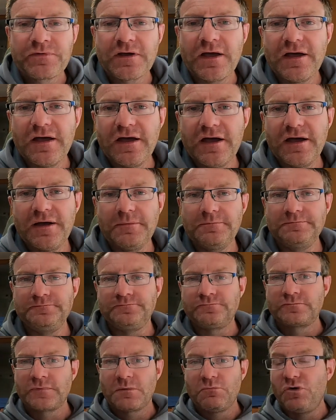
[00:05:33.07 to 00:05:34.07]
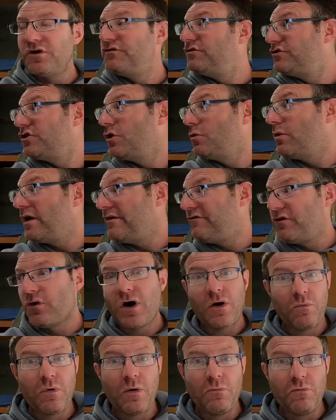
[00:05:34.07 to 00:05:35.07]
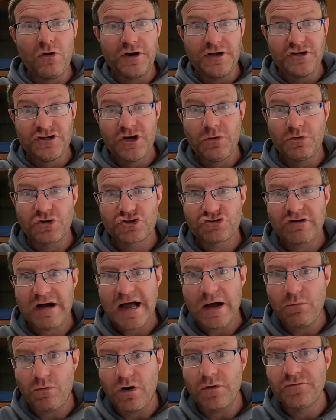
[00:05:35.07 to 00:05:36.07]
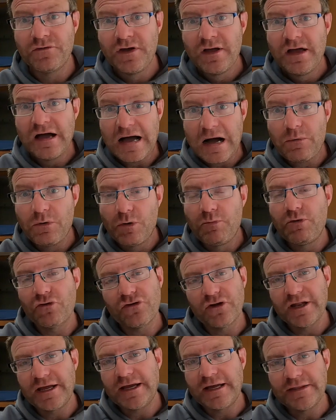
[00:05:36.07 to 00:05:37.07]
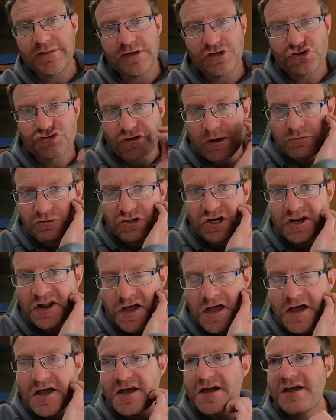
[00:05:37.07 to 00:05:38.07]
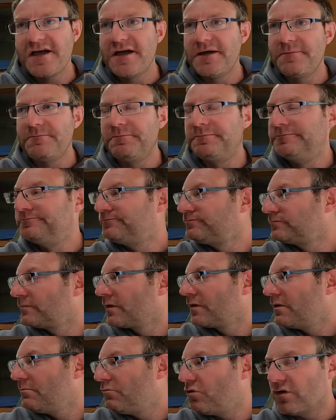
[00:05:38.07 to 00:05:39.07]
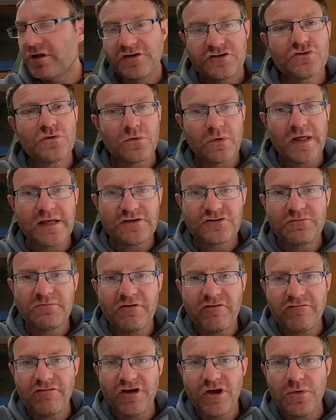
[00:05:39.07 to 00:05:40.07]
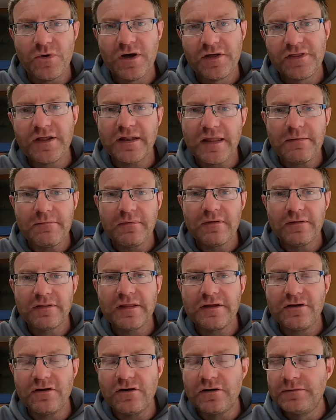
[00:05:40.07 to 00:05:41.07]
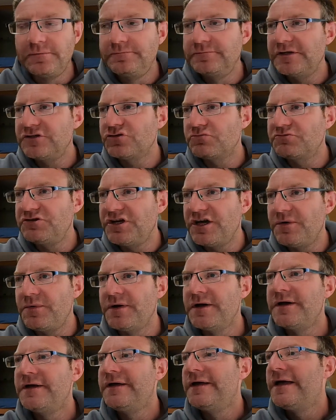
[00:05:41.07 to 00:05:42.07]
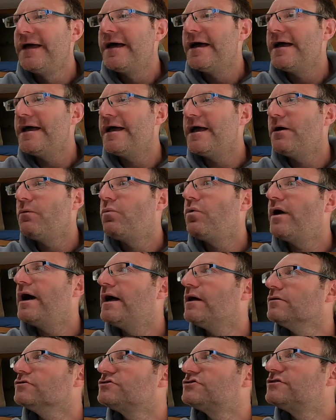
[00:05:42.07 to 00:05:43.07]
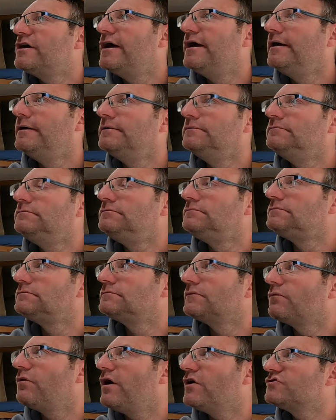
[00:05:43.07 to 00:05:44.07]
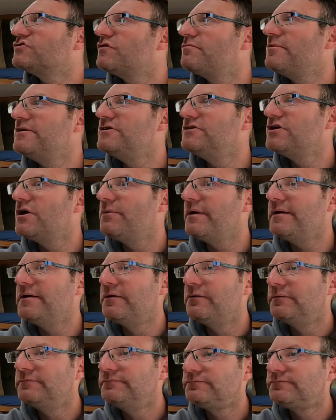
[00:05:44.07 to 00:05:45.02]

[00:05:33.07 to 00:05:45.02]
But if you want one, you do want to try one, I will put the link in the description. But unless you want to wait to review, then you know, it's up to you. What else have I been doing?